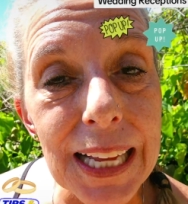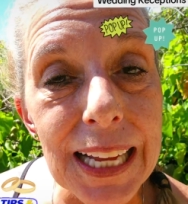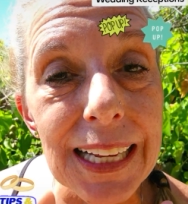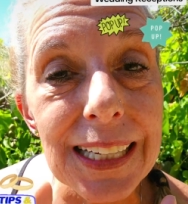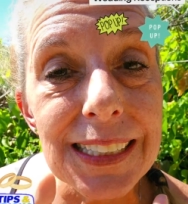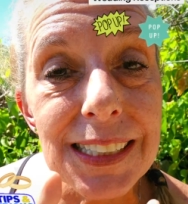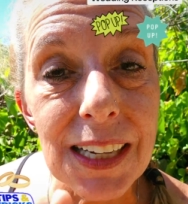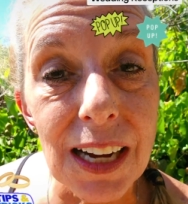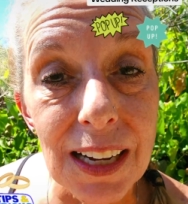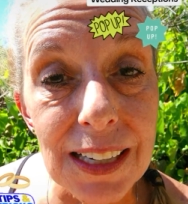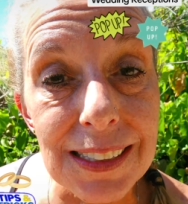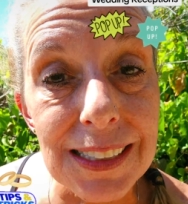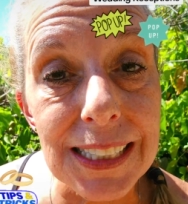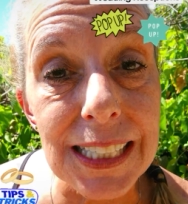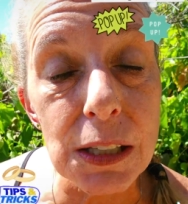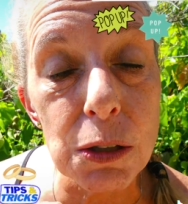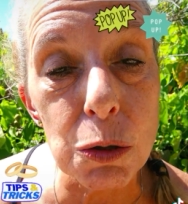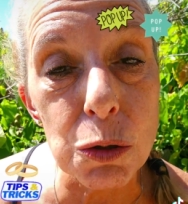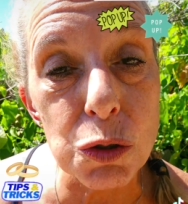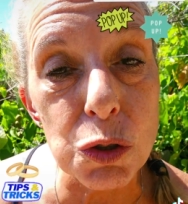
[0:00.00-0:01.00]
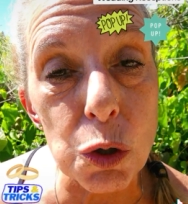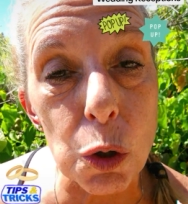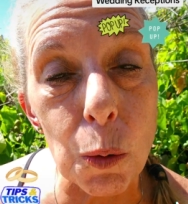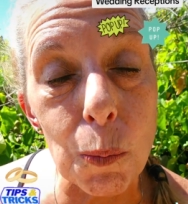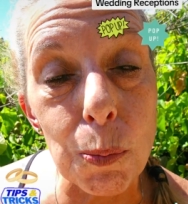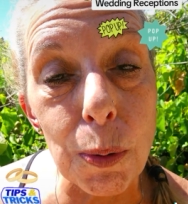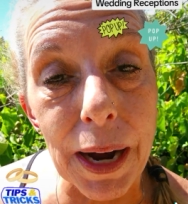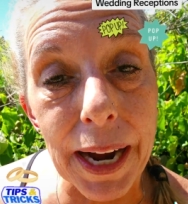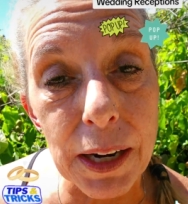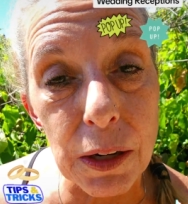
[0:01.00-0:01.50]
in tuxedos or
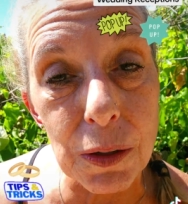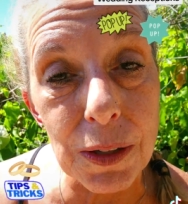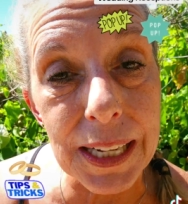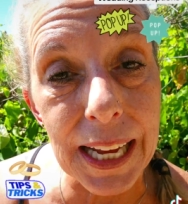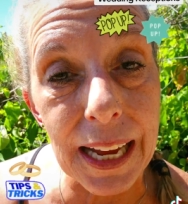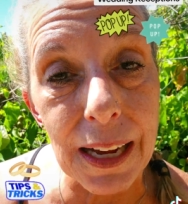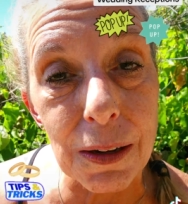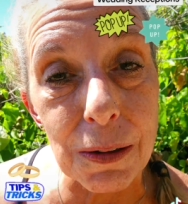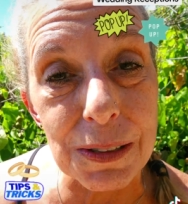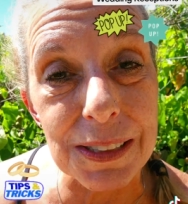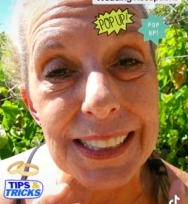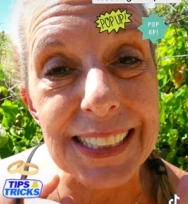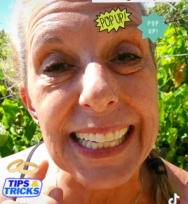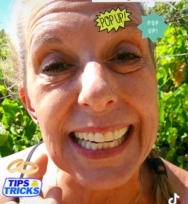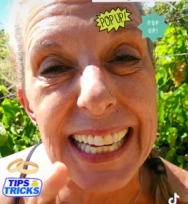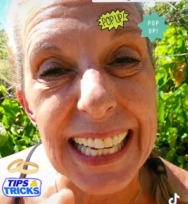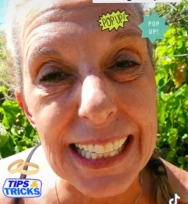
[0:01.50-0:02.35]
bridal gowns